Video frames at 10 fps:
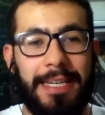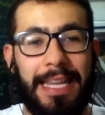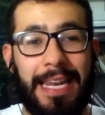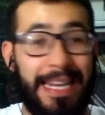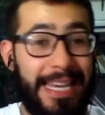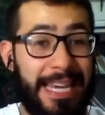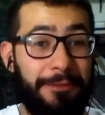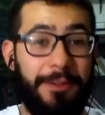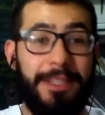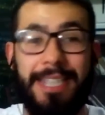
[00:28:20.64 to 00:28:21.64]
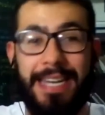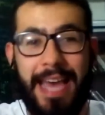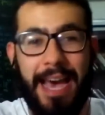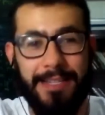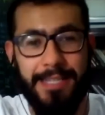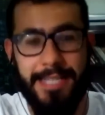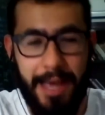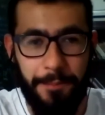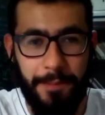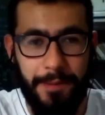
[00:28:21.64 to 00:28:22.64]
live in the next
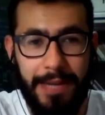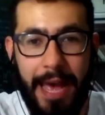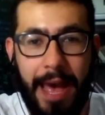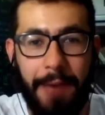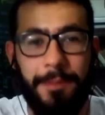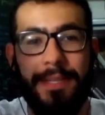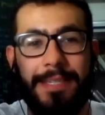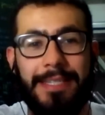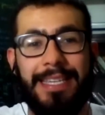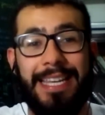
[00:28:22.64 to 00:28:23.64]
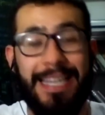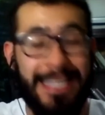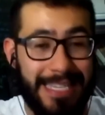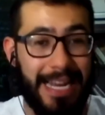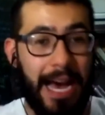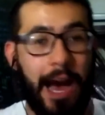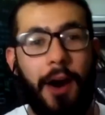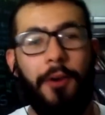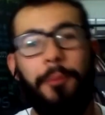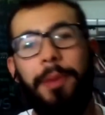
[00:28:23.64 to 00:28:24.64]
step. The happiness, it is
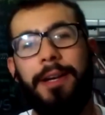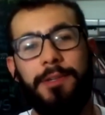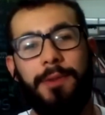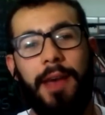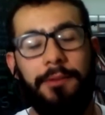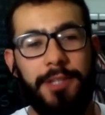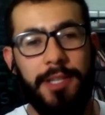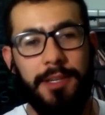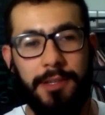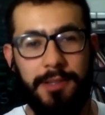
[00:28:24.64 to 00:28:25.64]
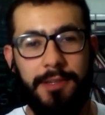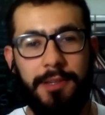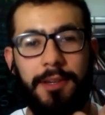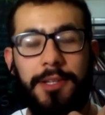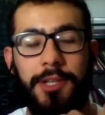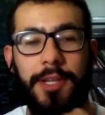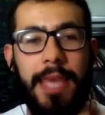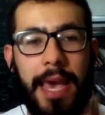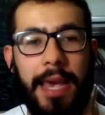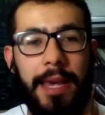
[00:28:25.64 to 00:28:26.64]
now, because we have Jesus
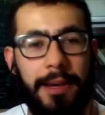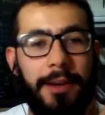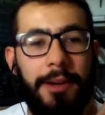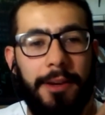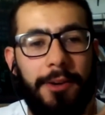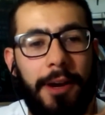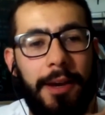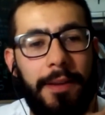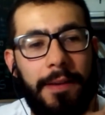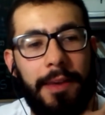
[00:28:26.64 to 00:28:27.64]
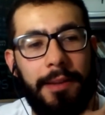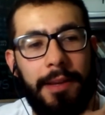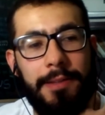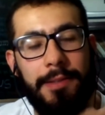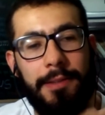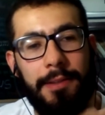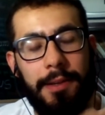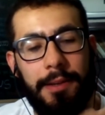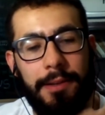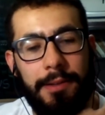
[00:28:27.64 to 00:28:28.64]
today, right? I think
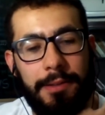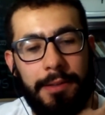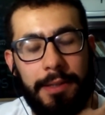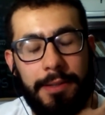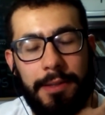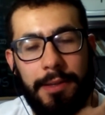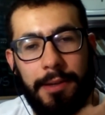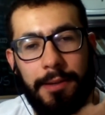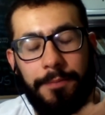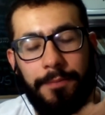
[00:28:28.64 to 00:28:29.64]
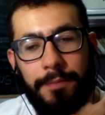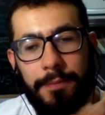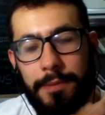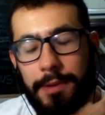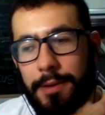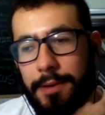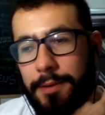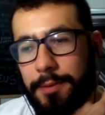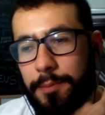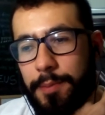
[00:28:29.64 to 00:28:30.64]
that's the
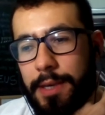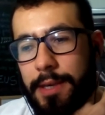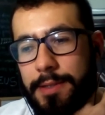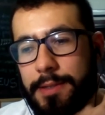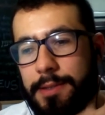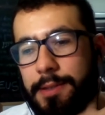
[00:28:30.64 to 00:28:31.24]
biggest